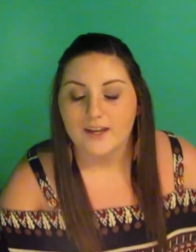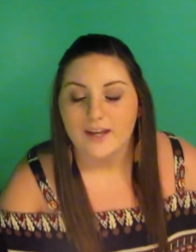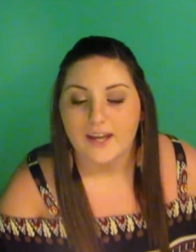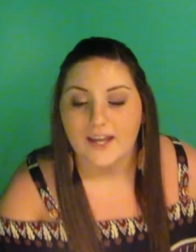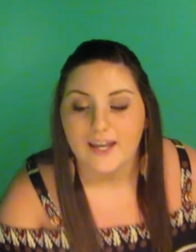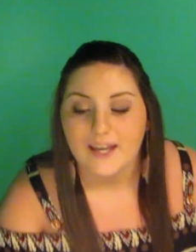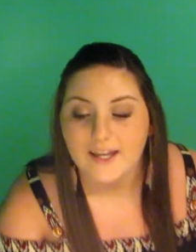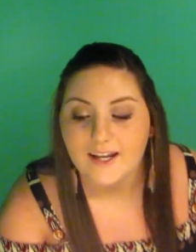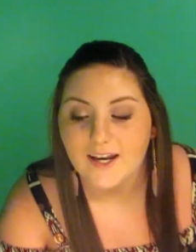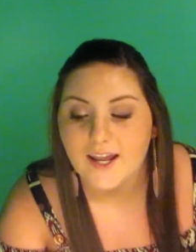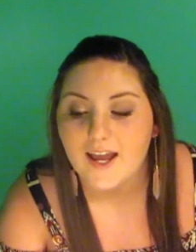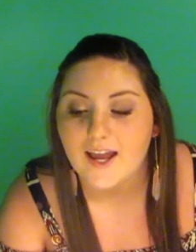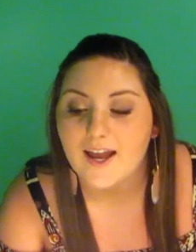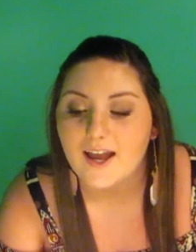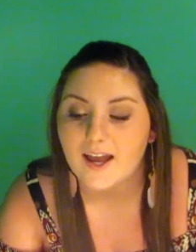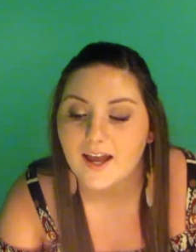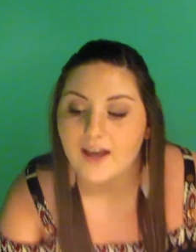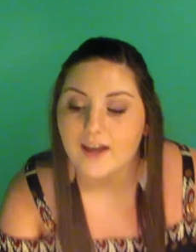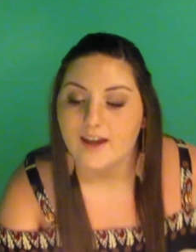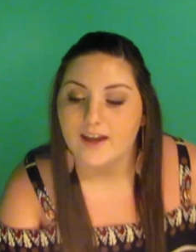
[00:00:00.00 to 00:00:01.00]
And
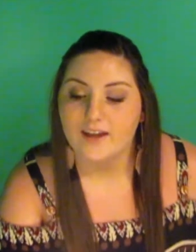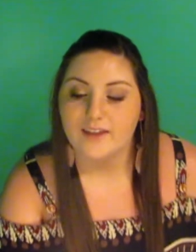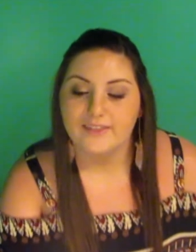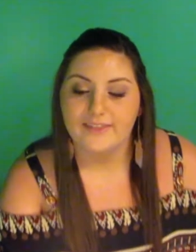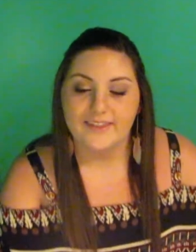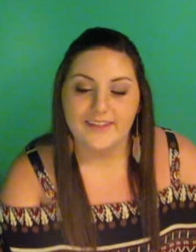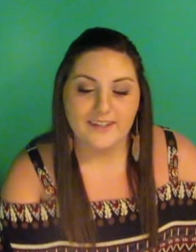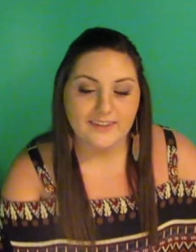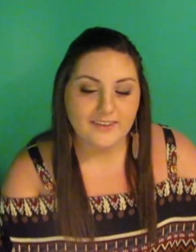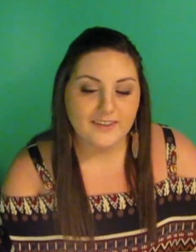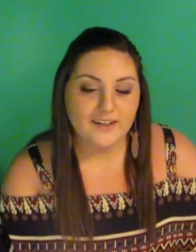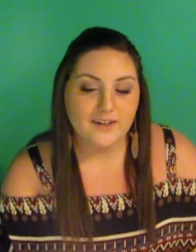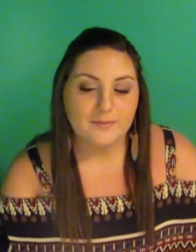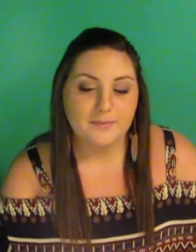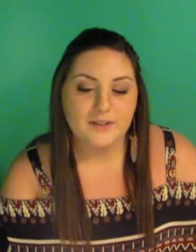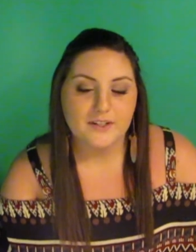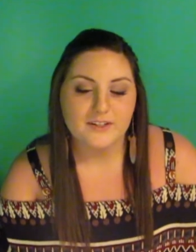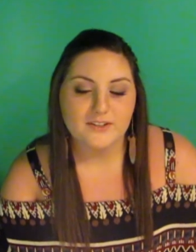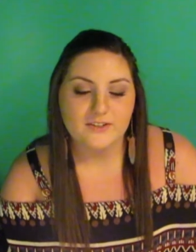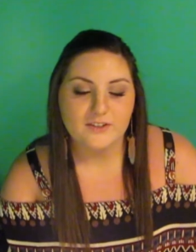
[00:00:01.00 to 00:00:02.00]
I think that
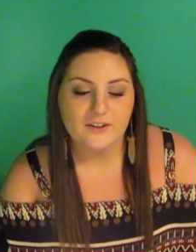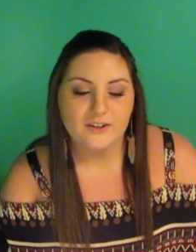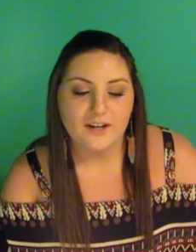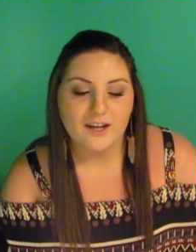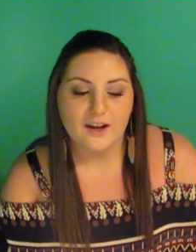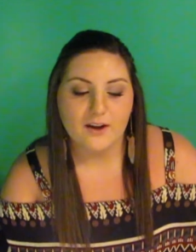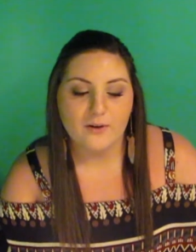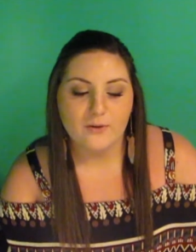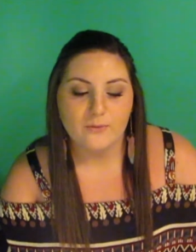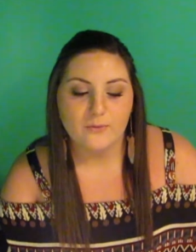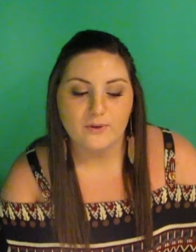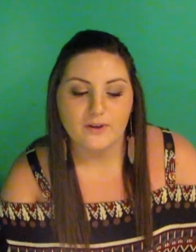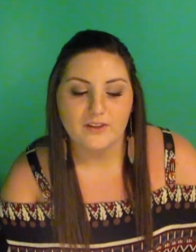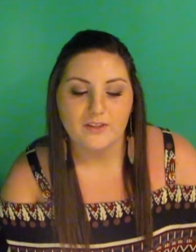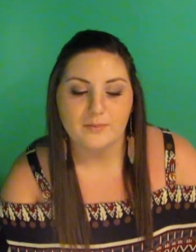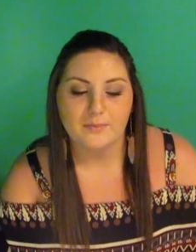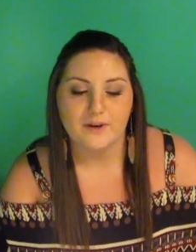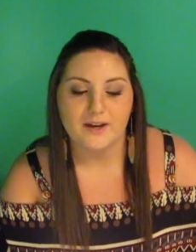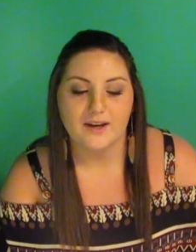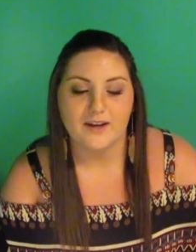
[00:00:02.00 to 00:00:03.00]
I'm going to start out
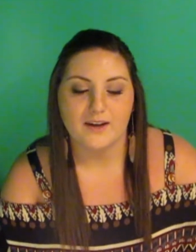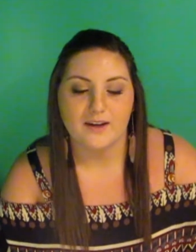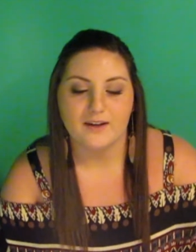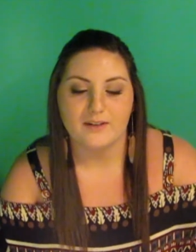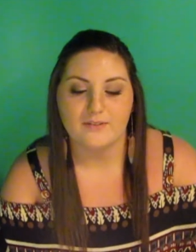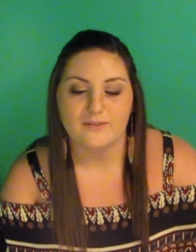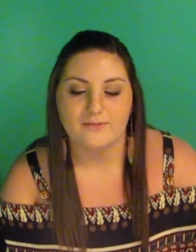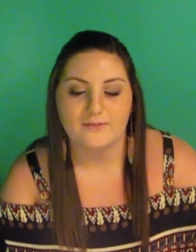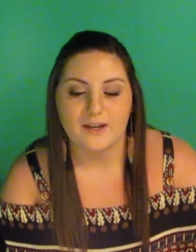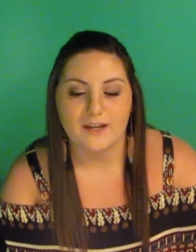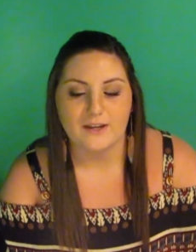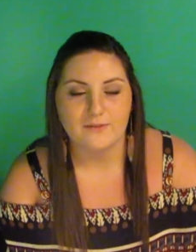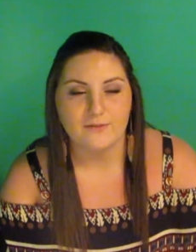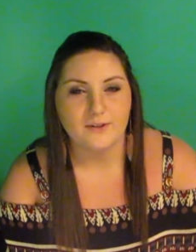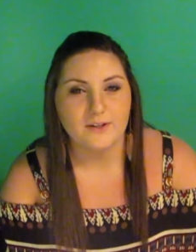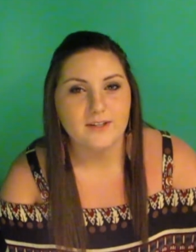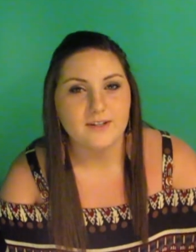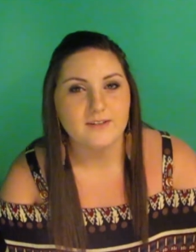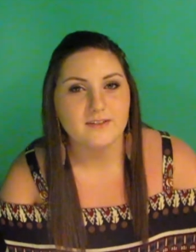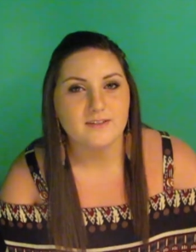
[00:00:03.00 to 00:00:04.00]
with my
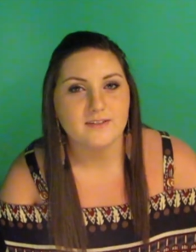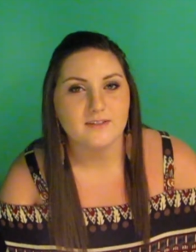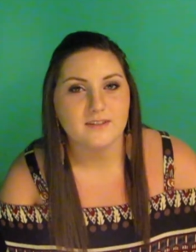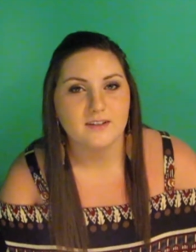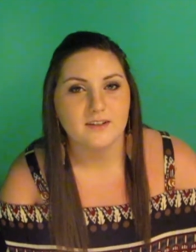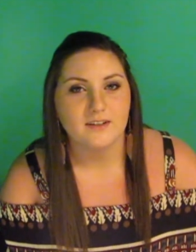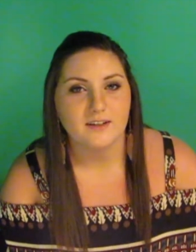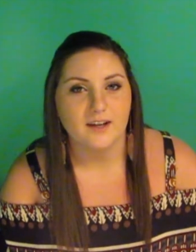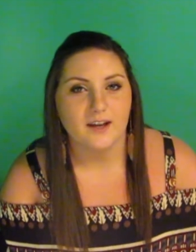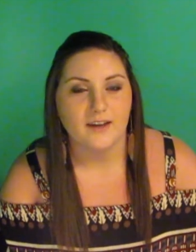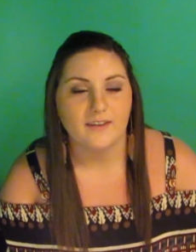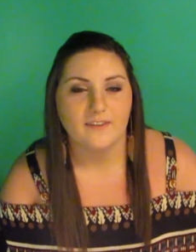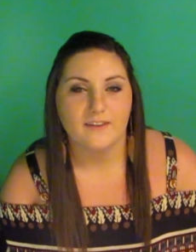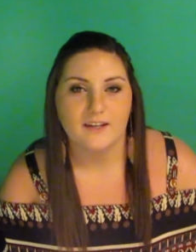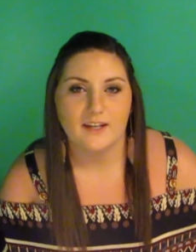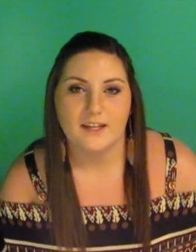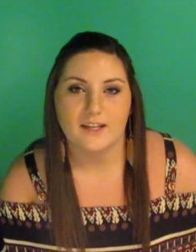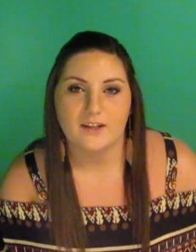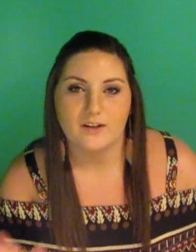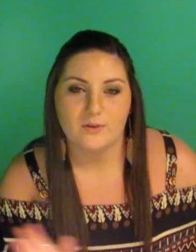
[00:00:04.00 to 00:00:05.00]
favorites and then
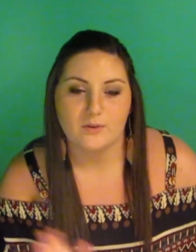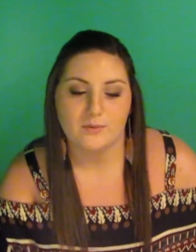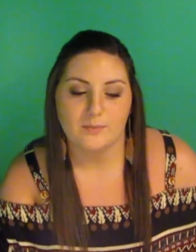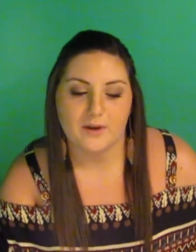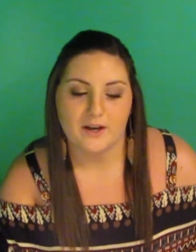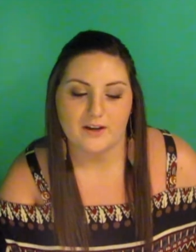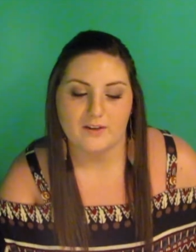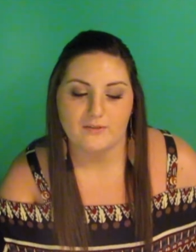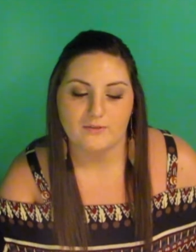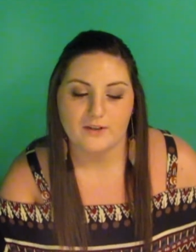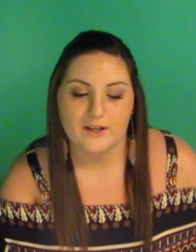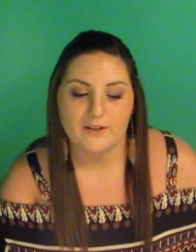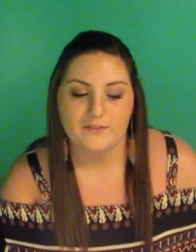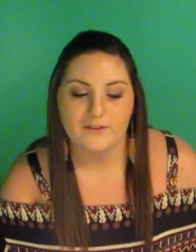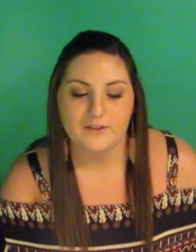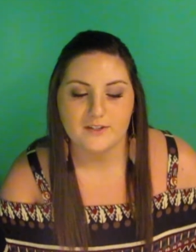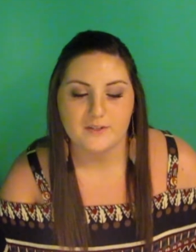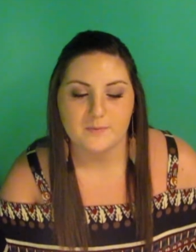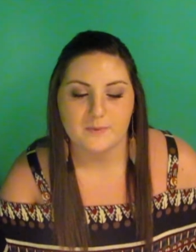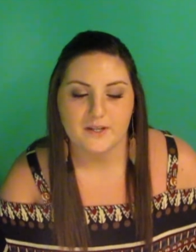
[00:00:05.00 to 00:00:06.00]
end with my
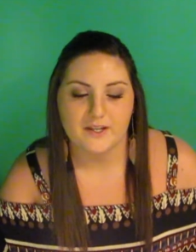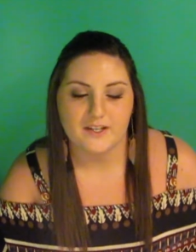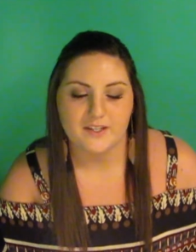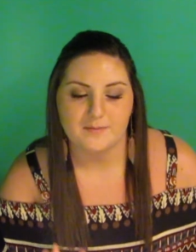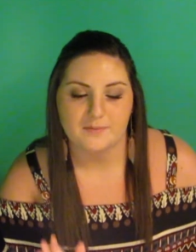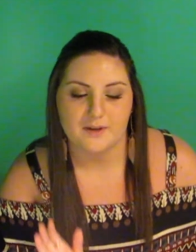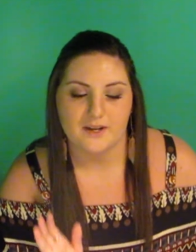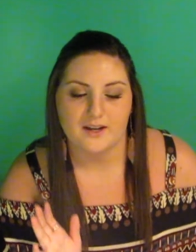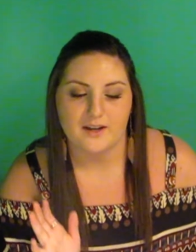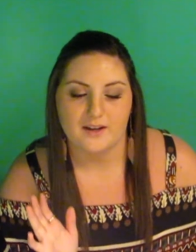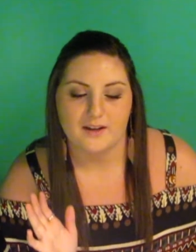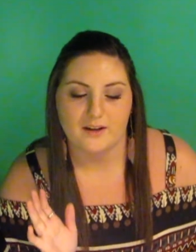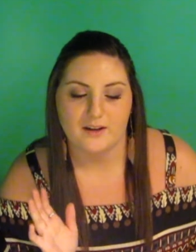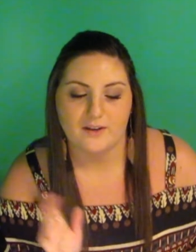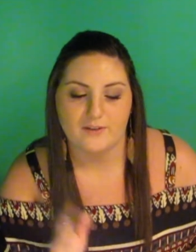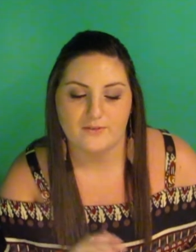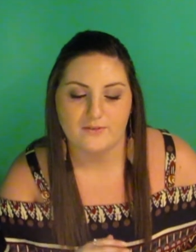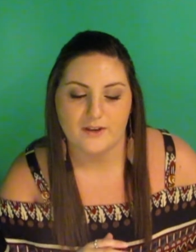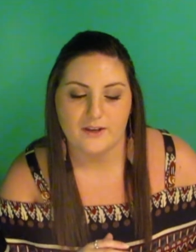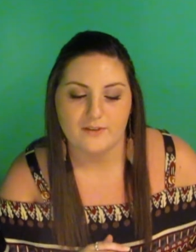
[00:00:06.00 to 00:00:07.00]
unfavorites, because my
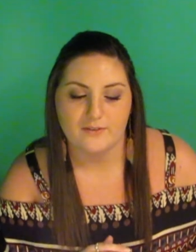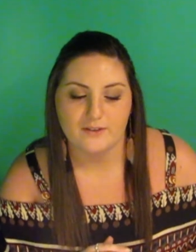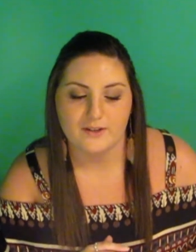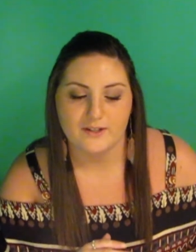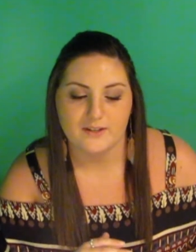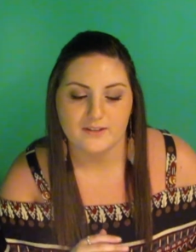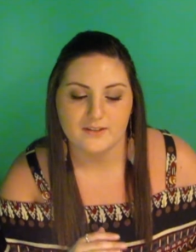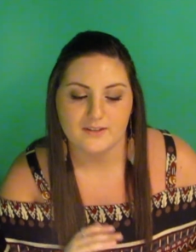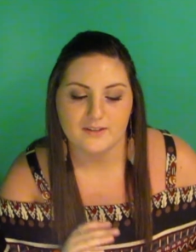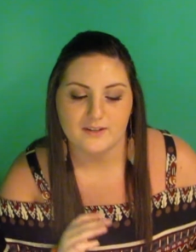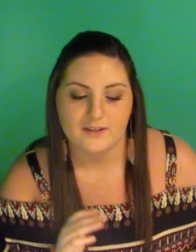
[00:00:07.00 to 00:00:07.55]
unfavorites